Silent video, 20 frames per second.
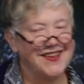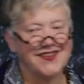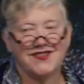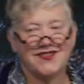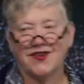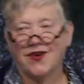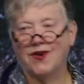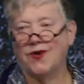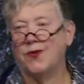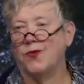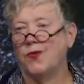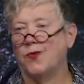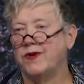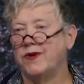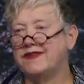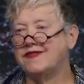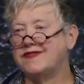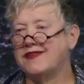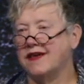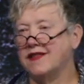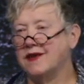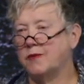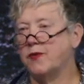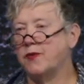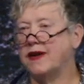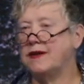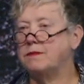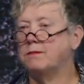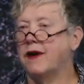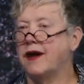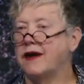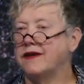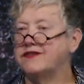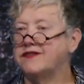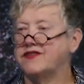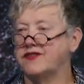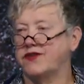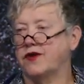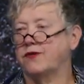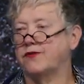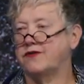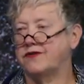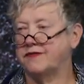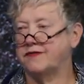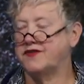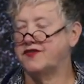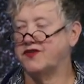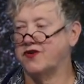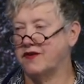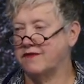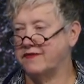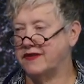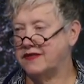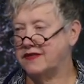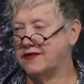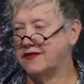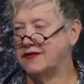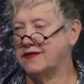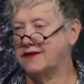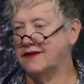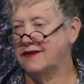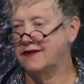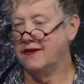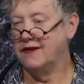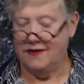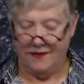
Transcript: so we celebrate milestones of service.